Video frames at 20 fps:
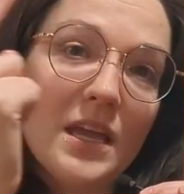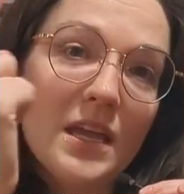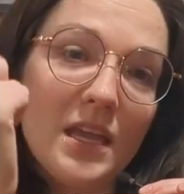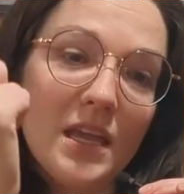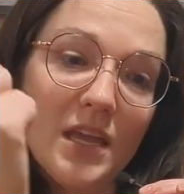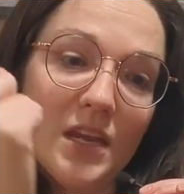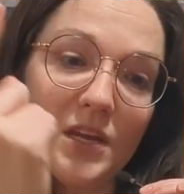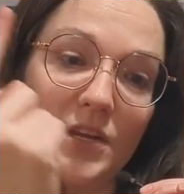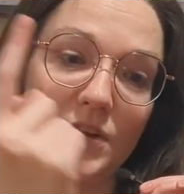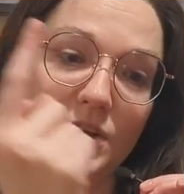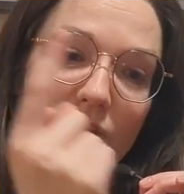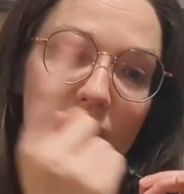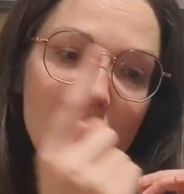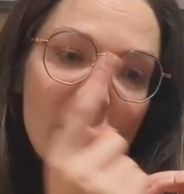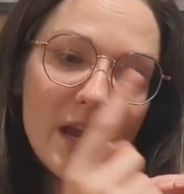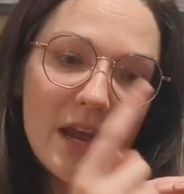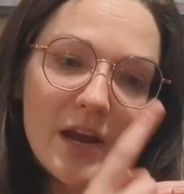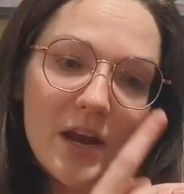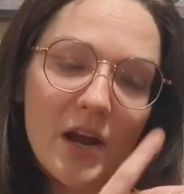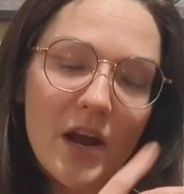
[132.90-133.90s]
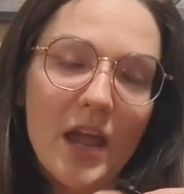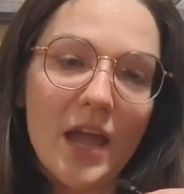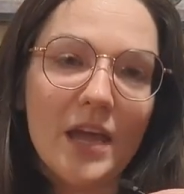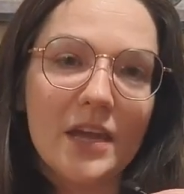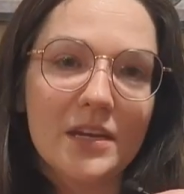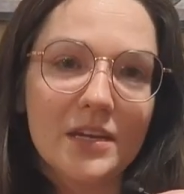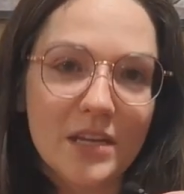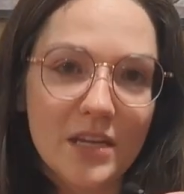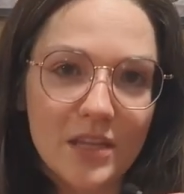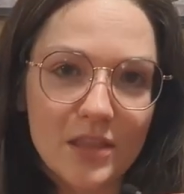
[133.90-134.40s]
in your hair
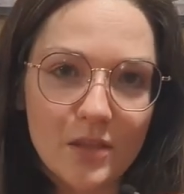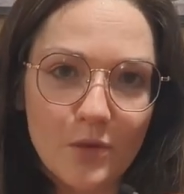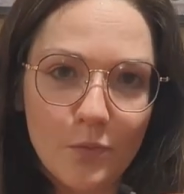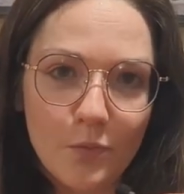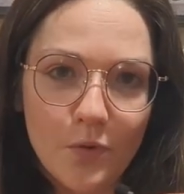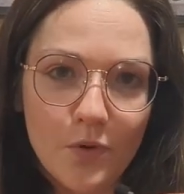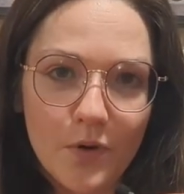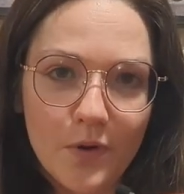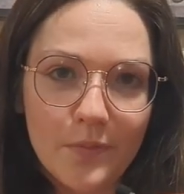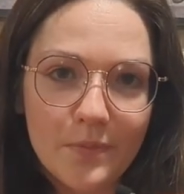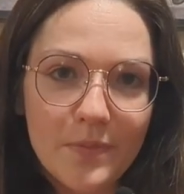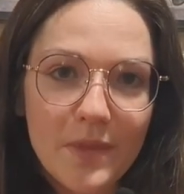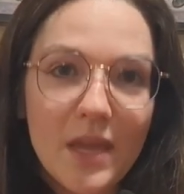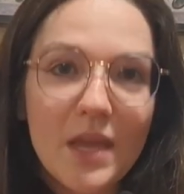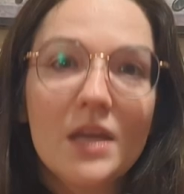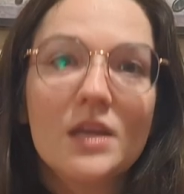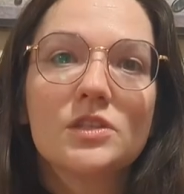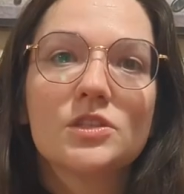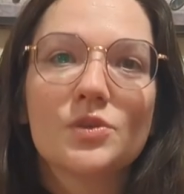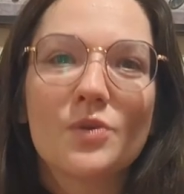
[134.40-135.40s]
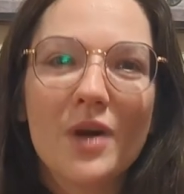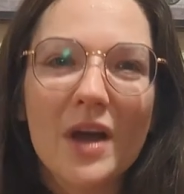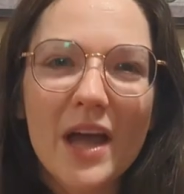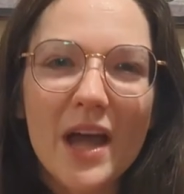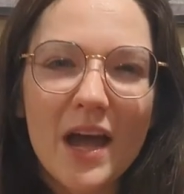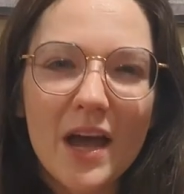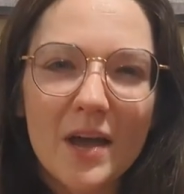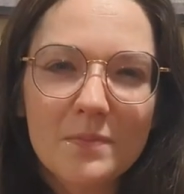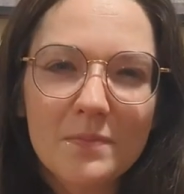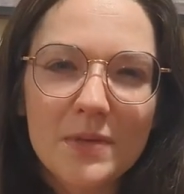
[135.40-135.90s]
and in the wool. So what
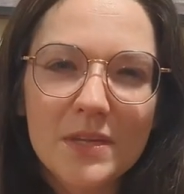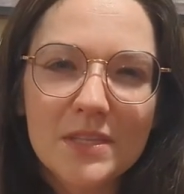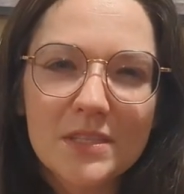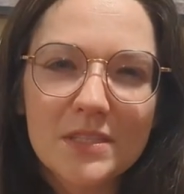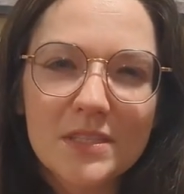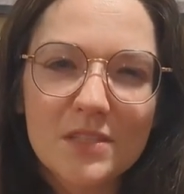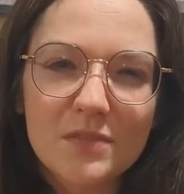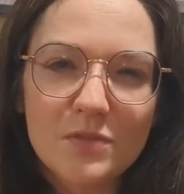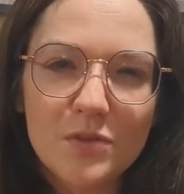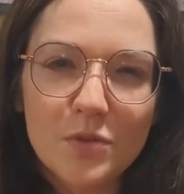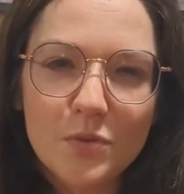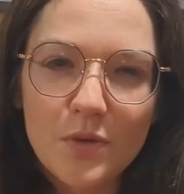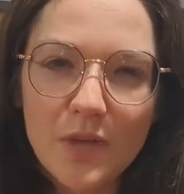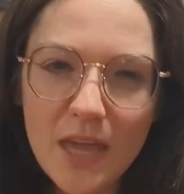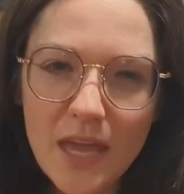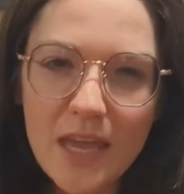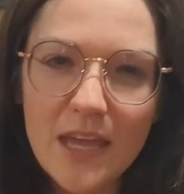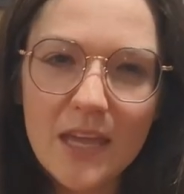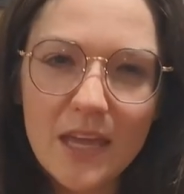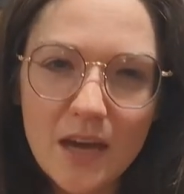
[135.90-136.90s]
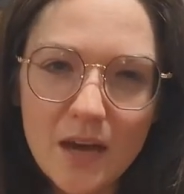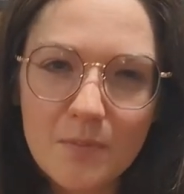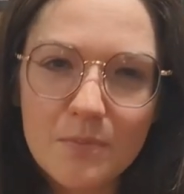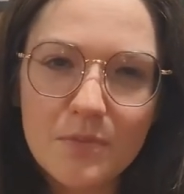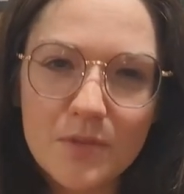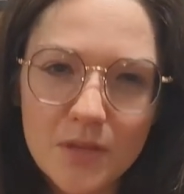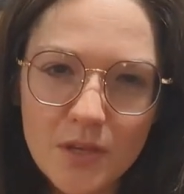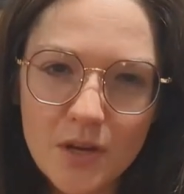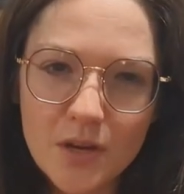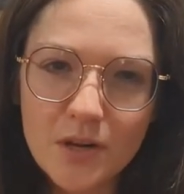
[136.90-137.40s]
happens if you cake
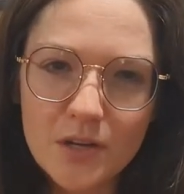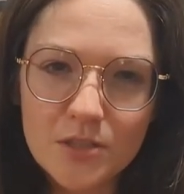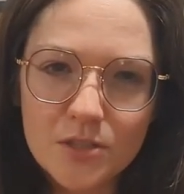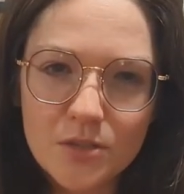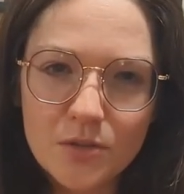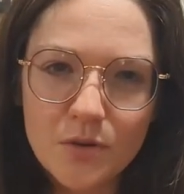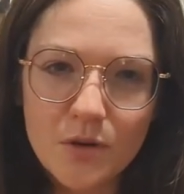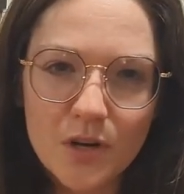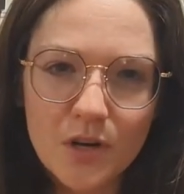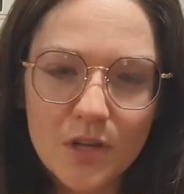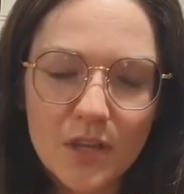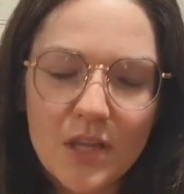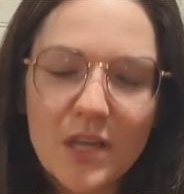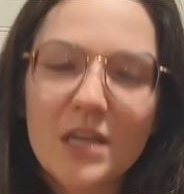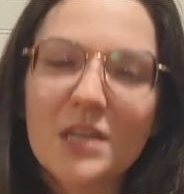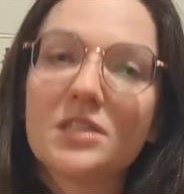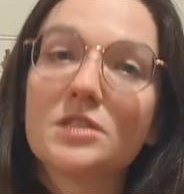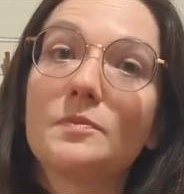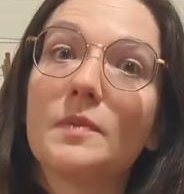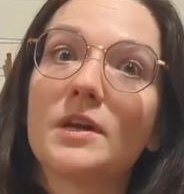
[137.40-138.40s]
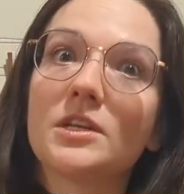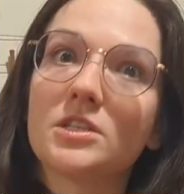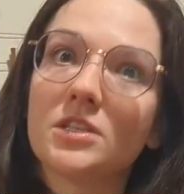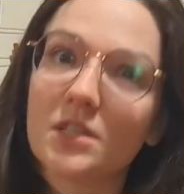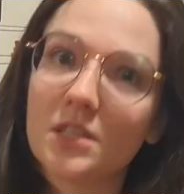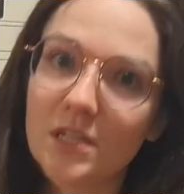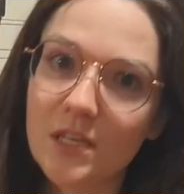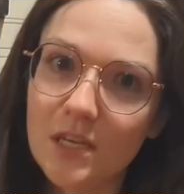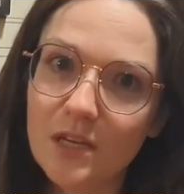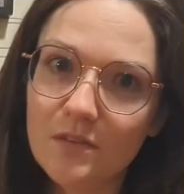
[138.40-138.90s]
up the yarn too early,
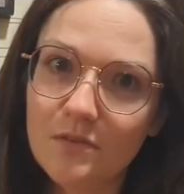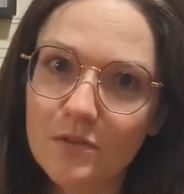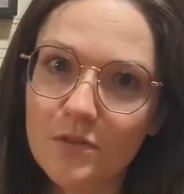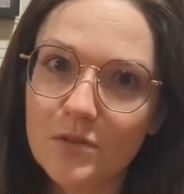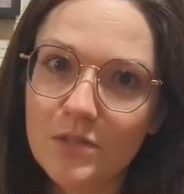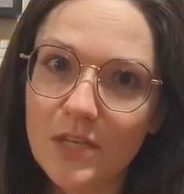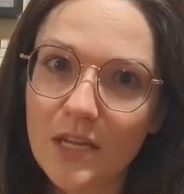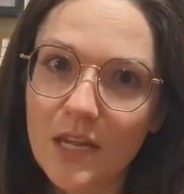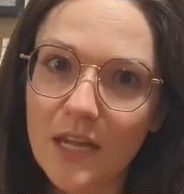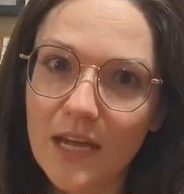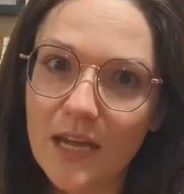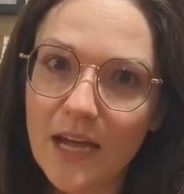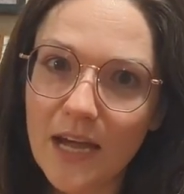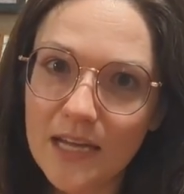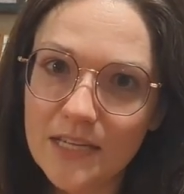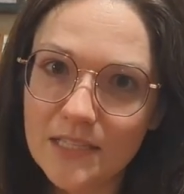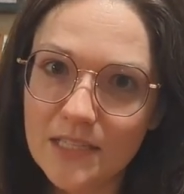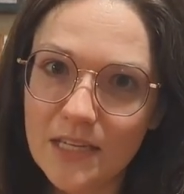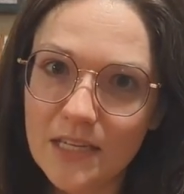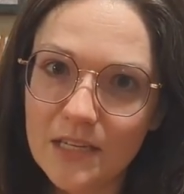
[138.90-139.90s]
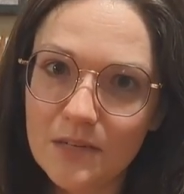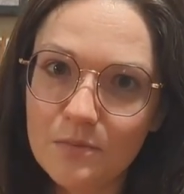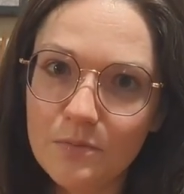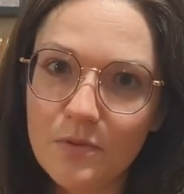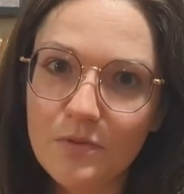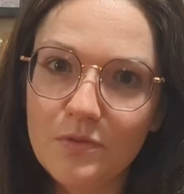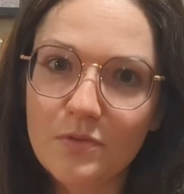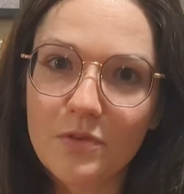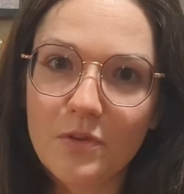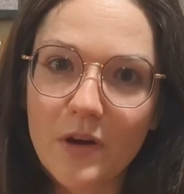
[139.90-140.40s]
especially if you did like I did
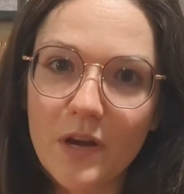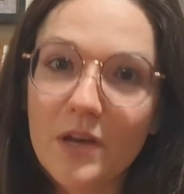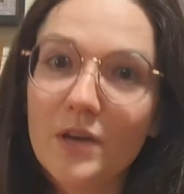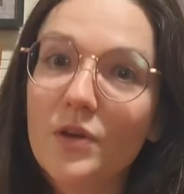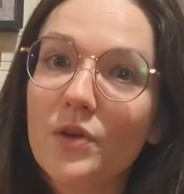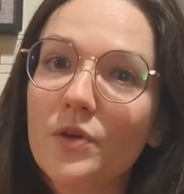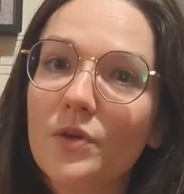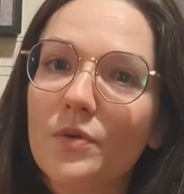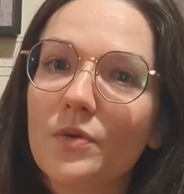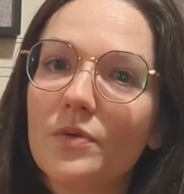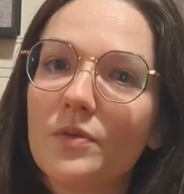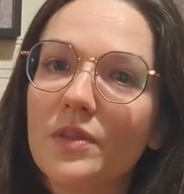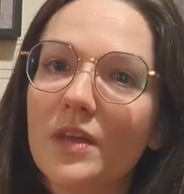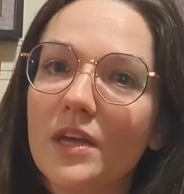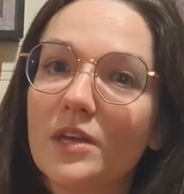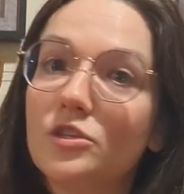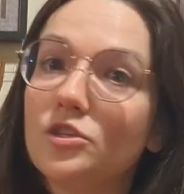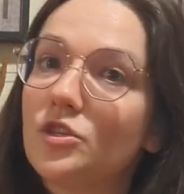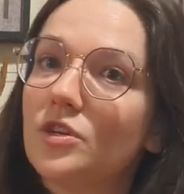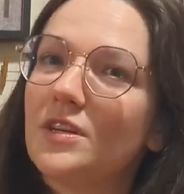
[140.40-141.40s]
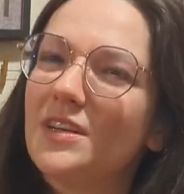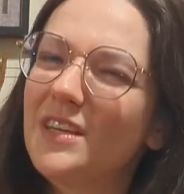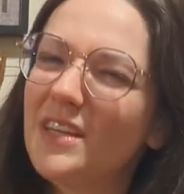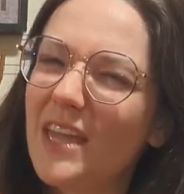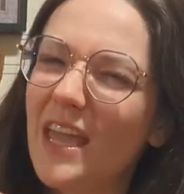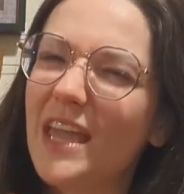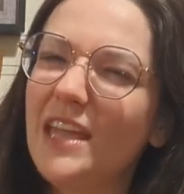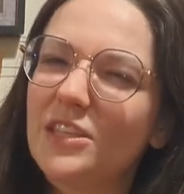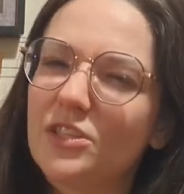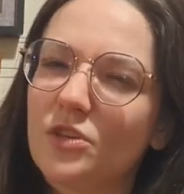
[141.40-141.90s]
before I knew that you shouldn't
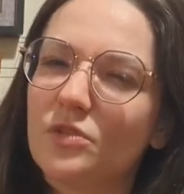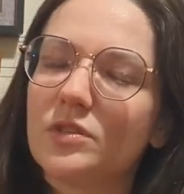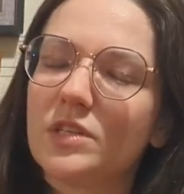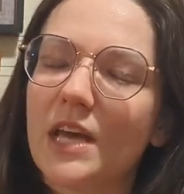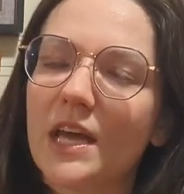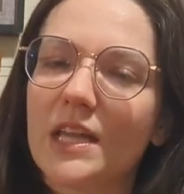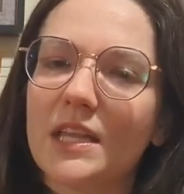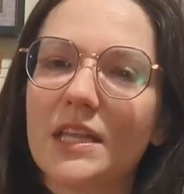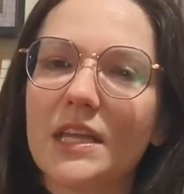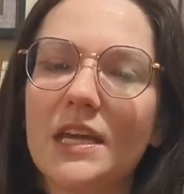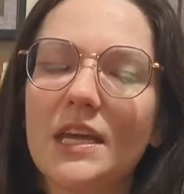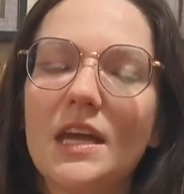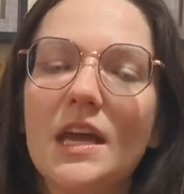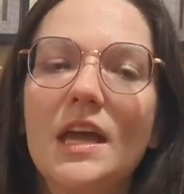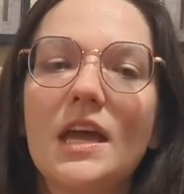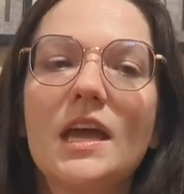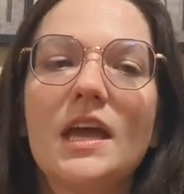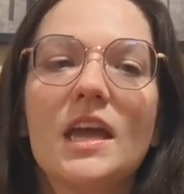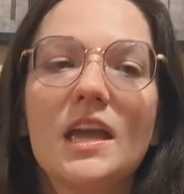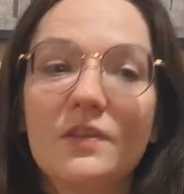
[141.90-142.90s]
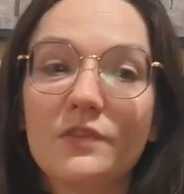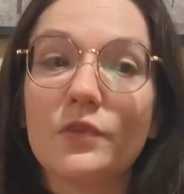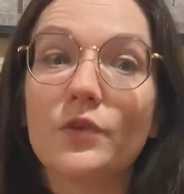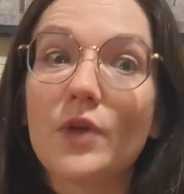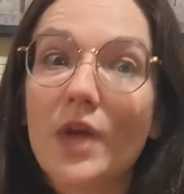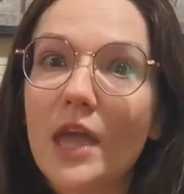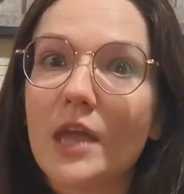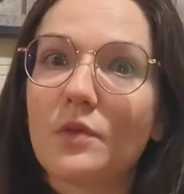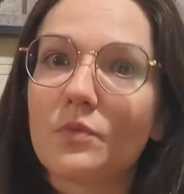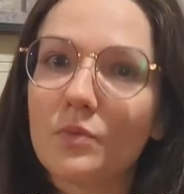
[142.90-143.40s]
cake so tightly? If you
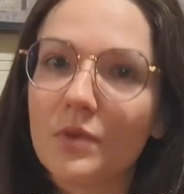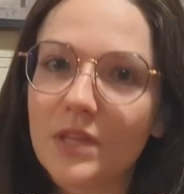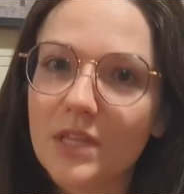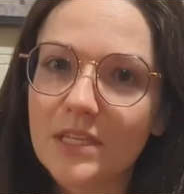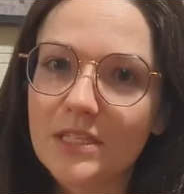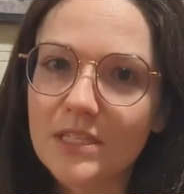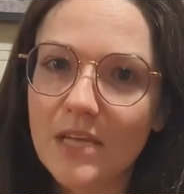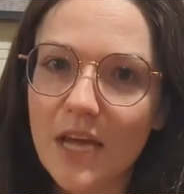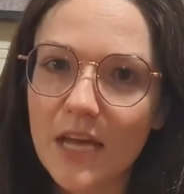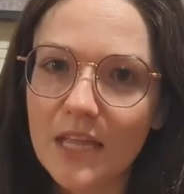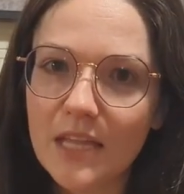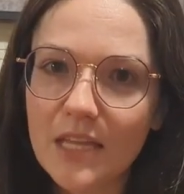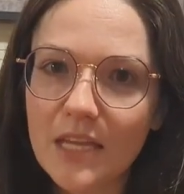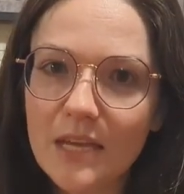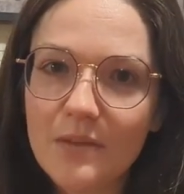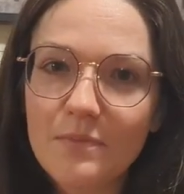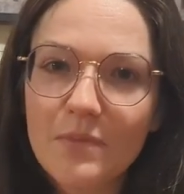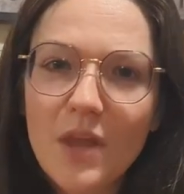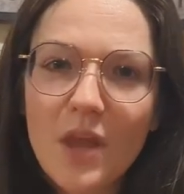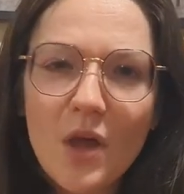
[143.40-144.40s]
cake really tightly,